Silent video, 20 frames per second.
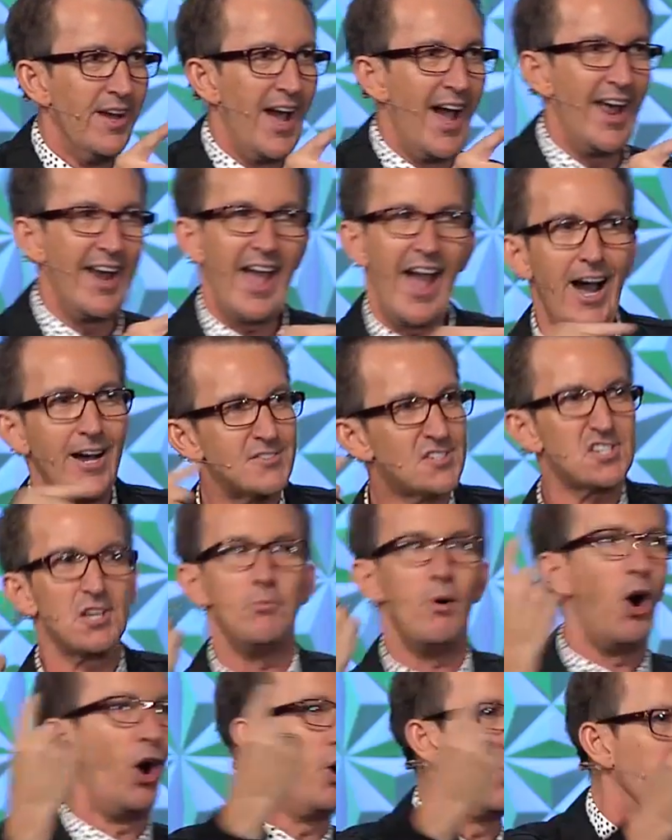and have
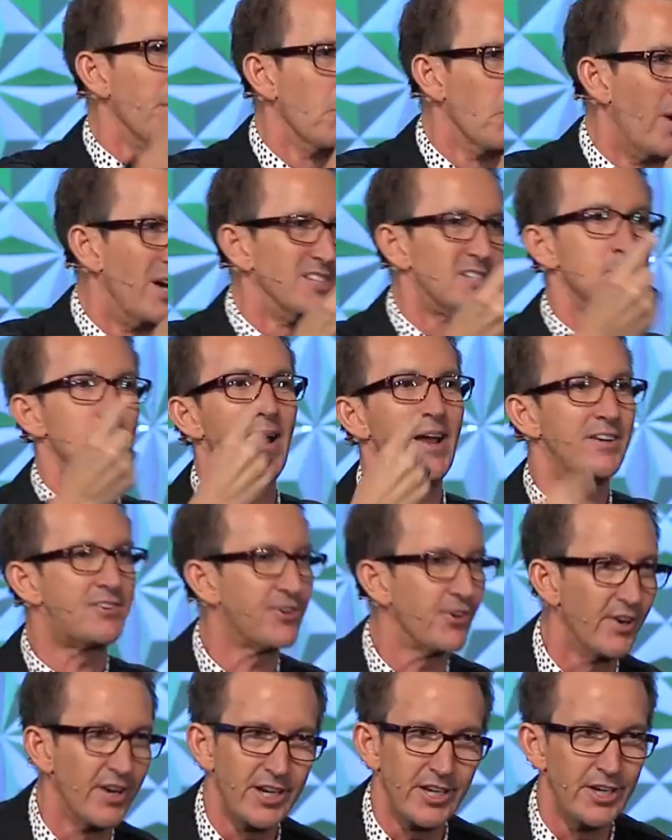some older ones
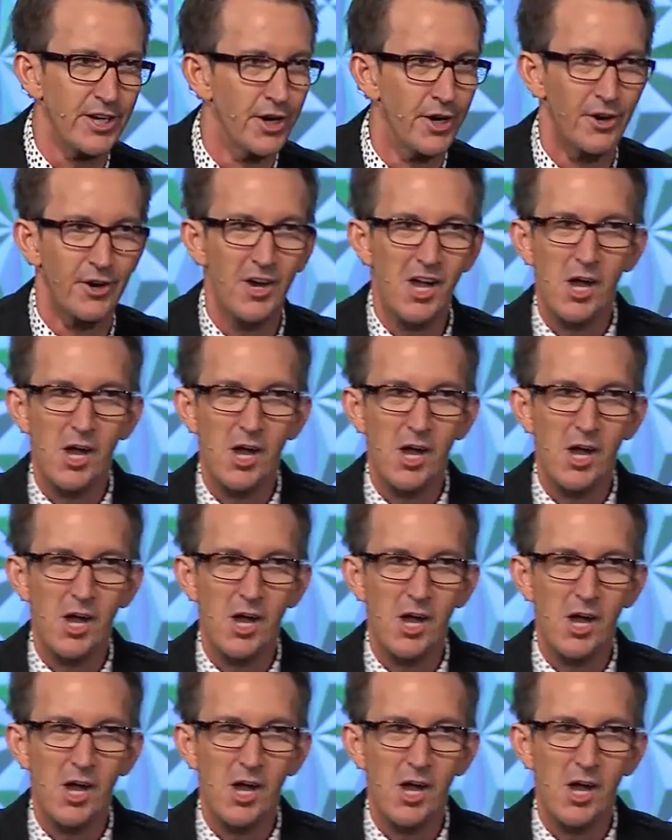mentoring you,